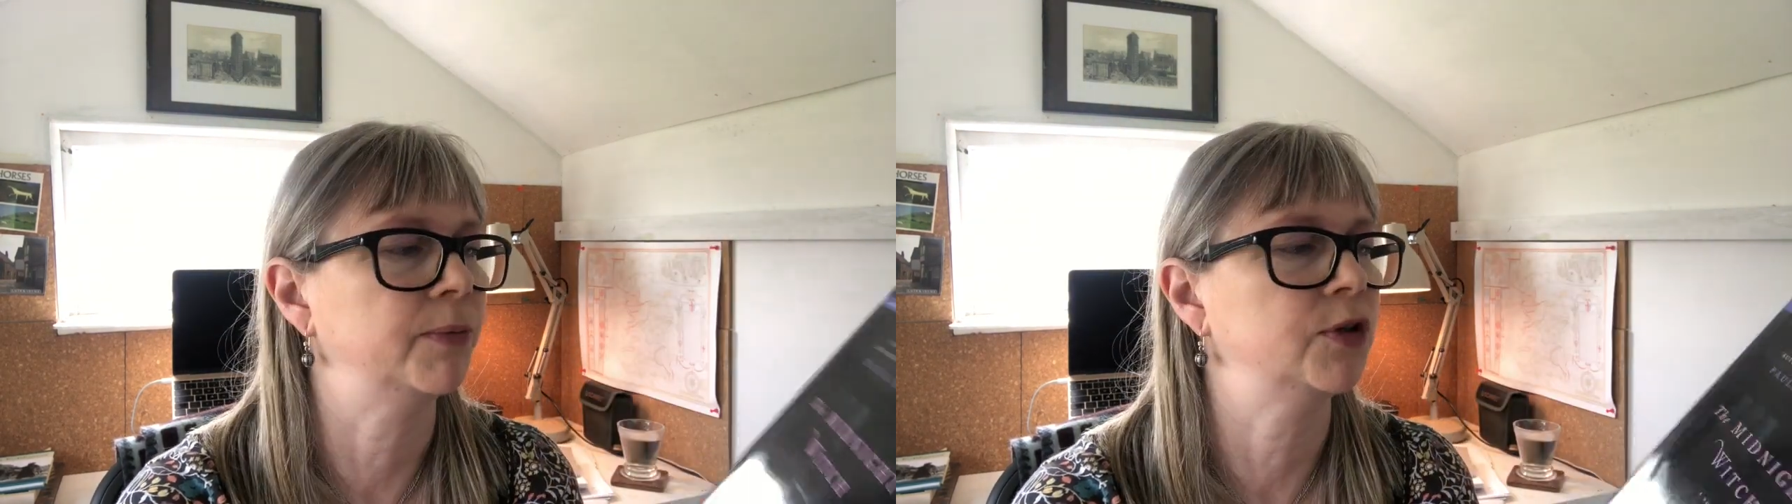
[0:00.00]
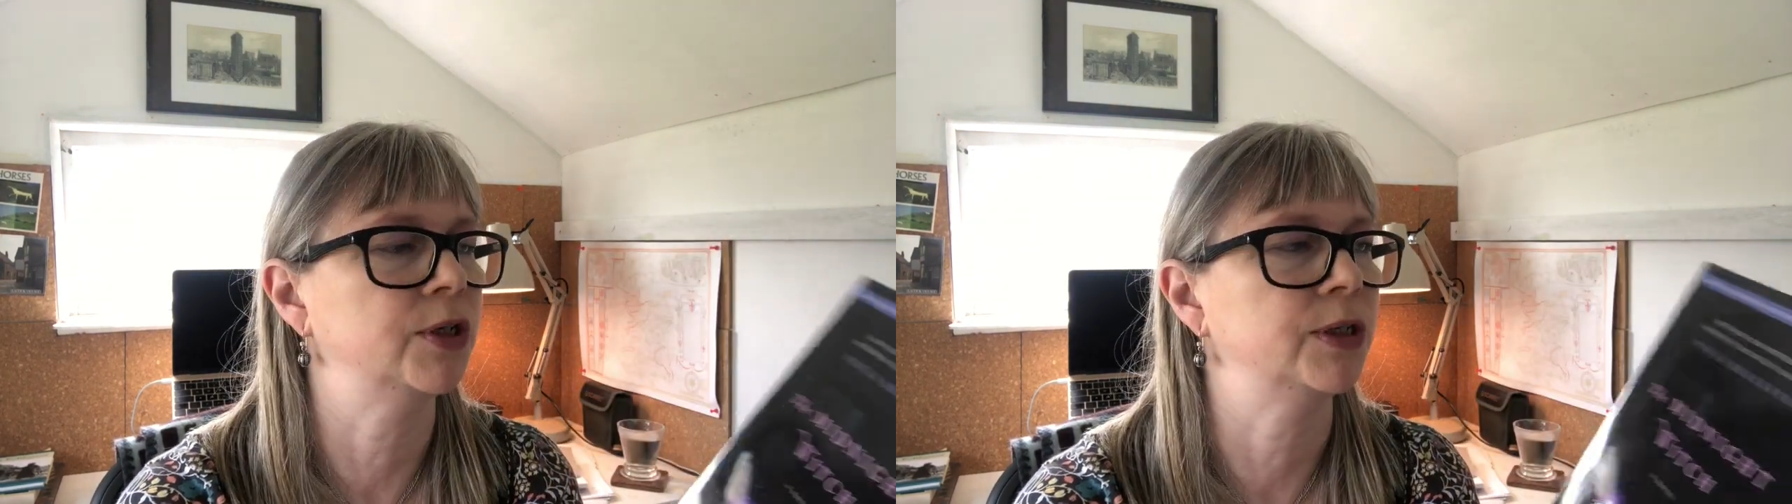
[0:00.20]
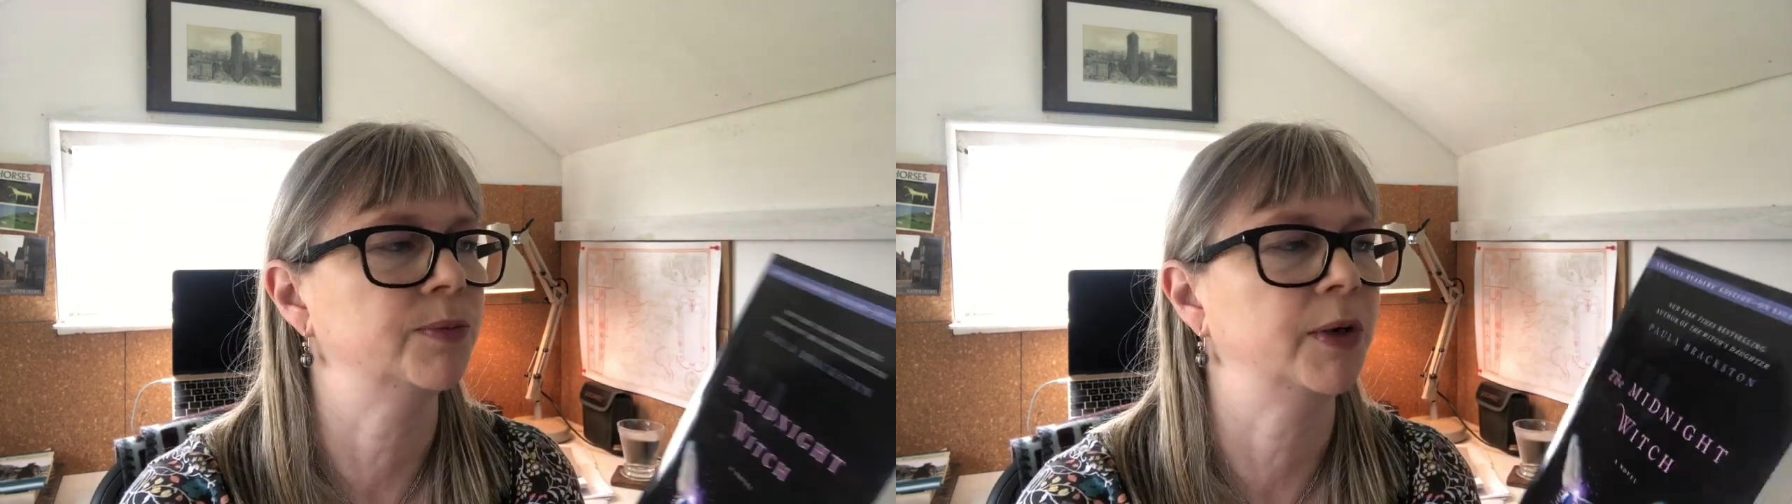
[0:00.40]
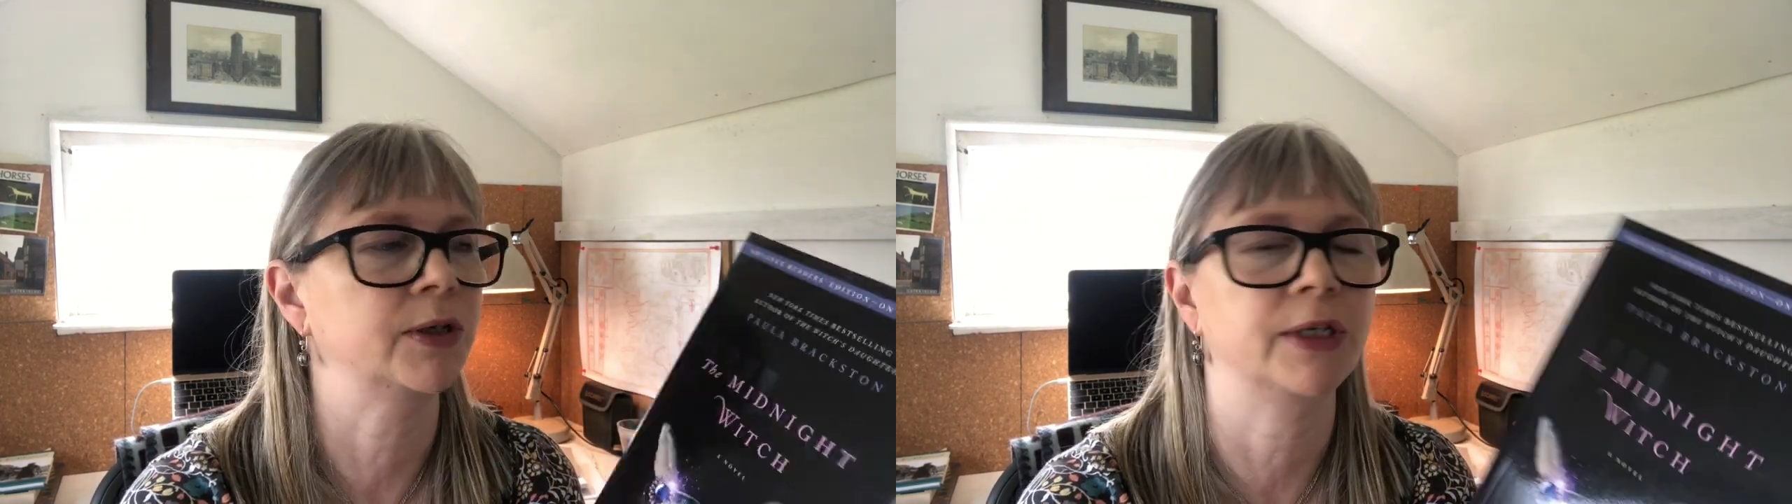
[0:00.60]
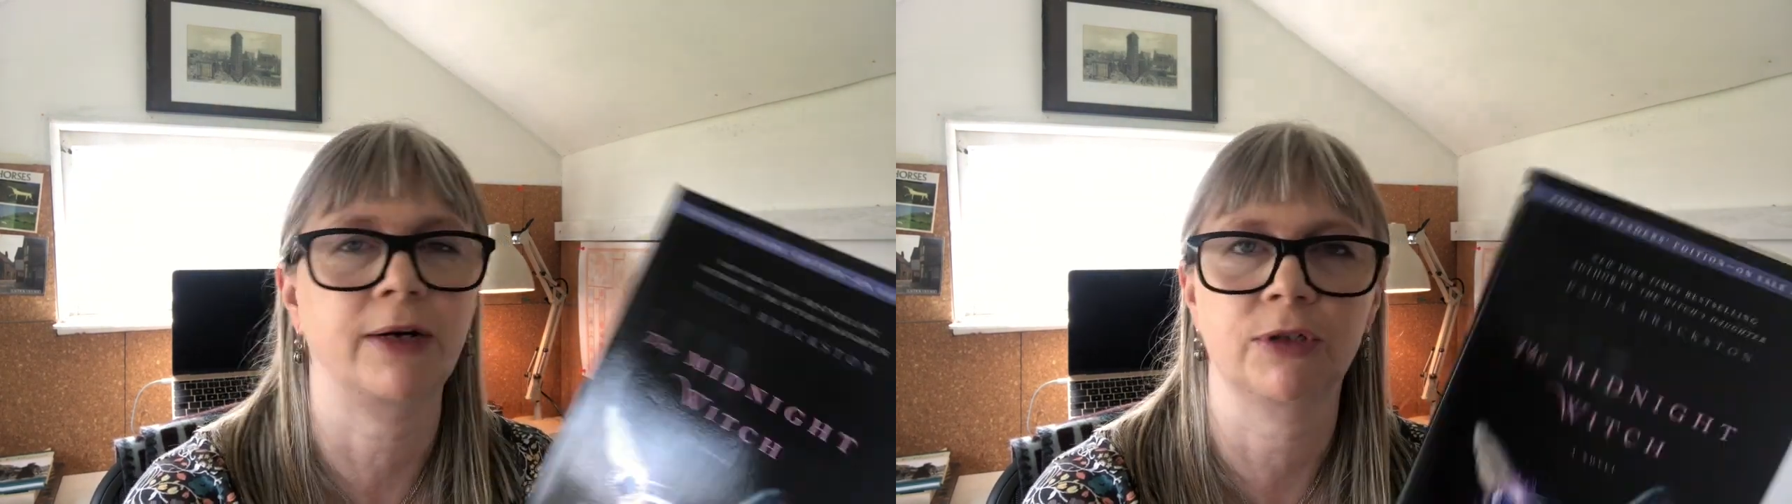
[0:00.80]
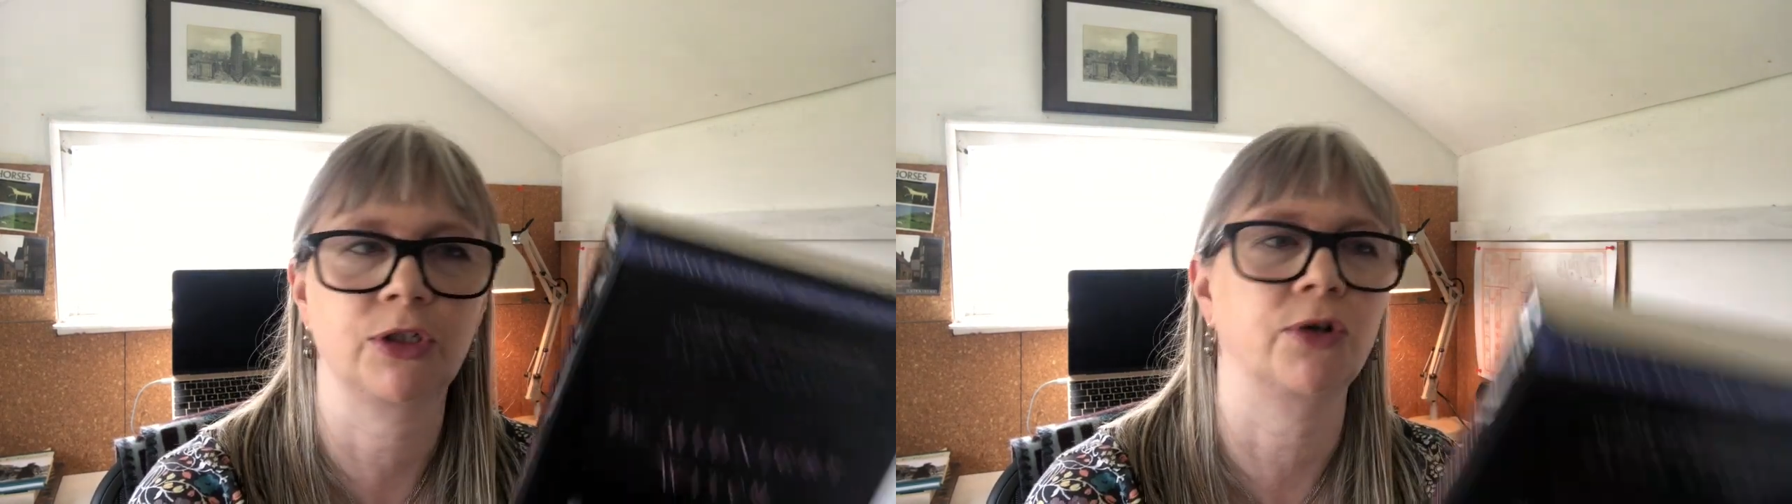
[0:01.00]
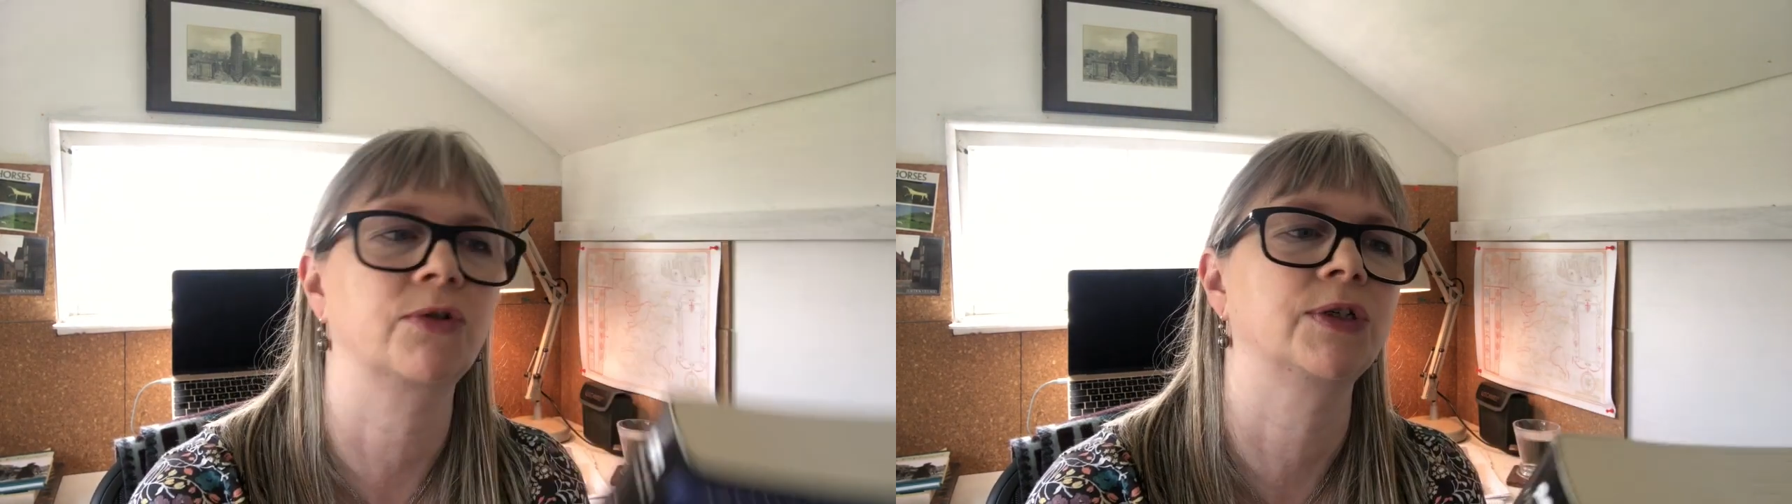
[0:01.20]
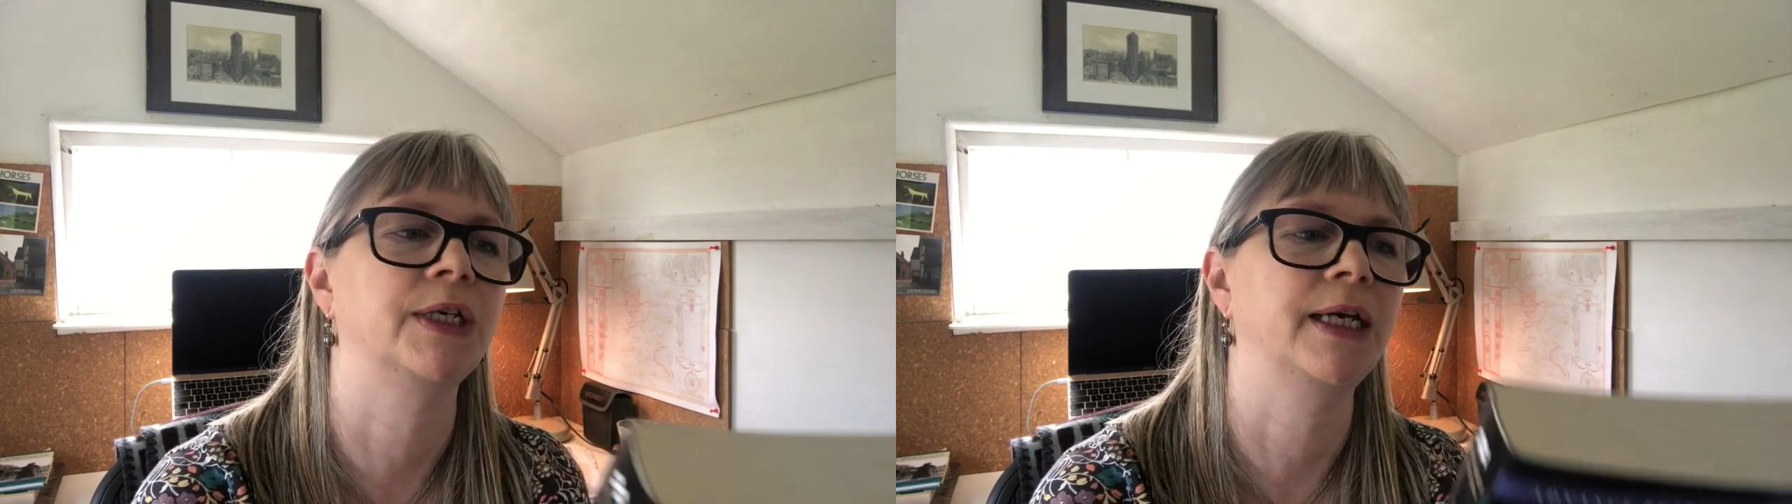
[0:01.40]
She's part of the
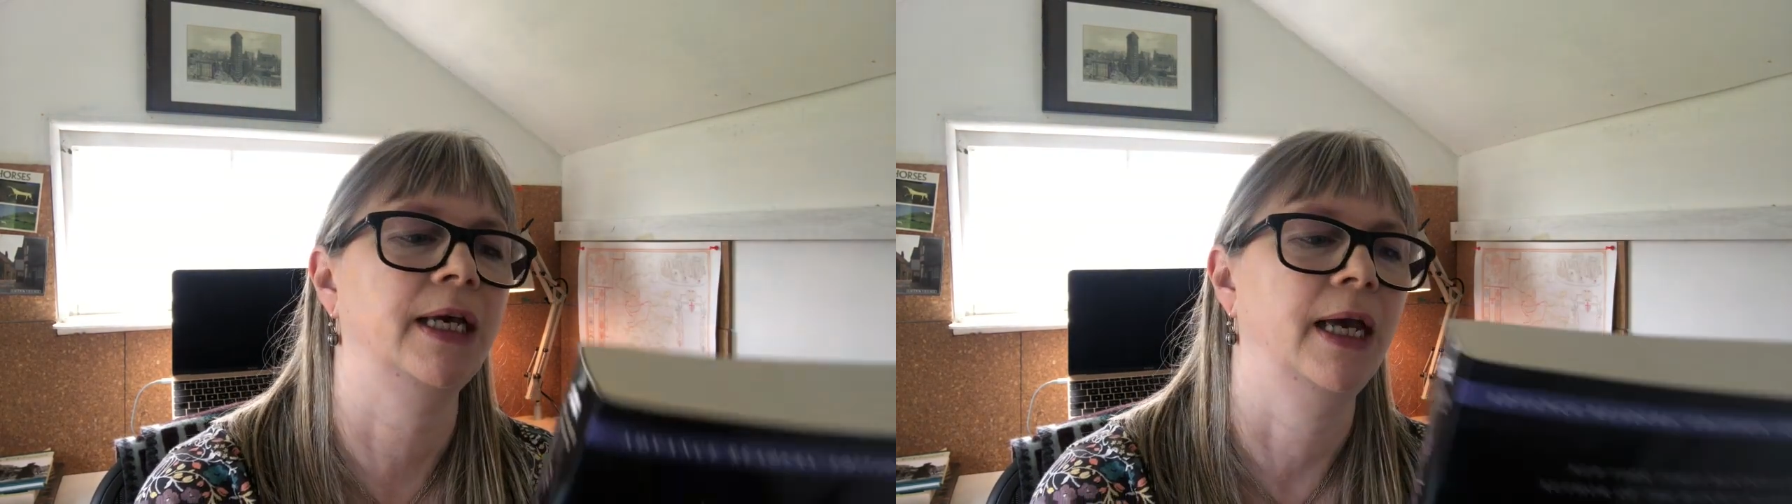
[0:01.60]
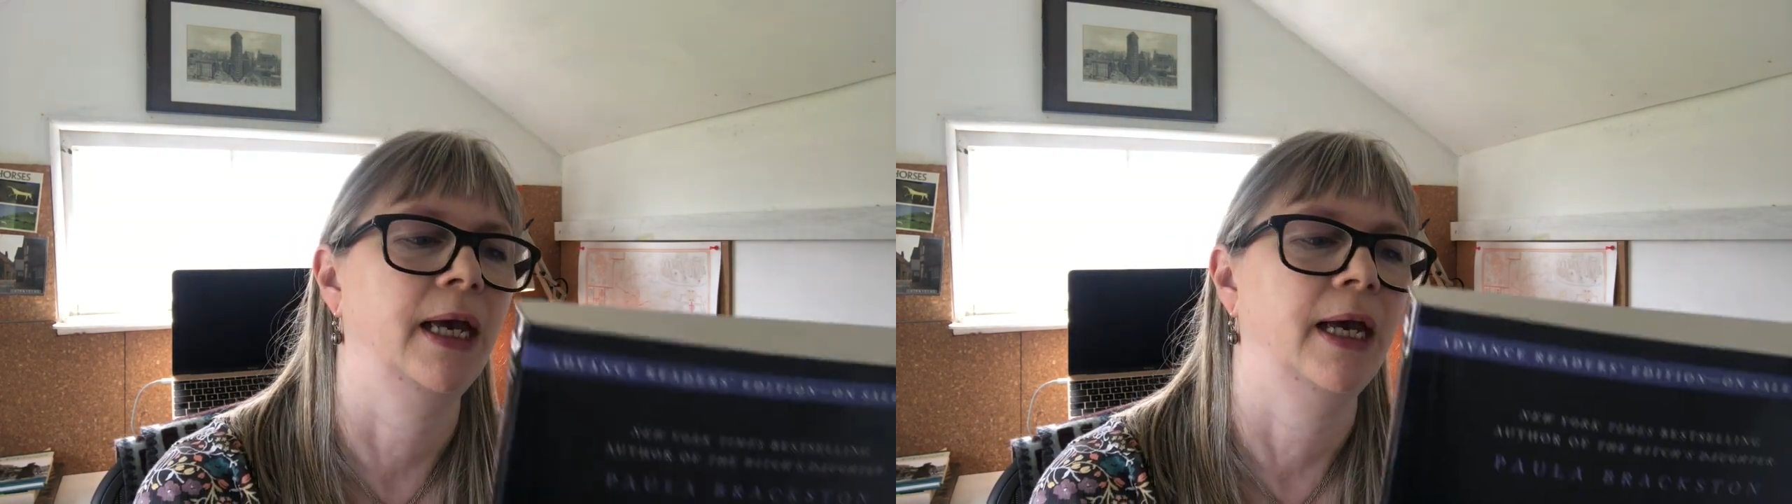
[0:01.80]
aristocracy.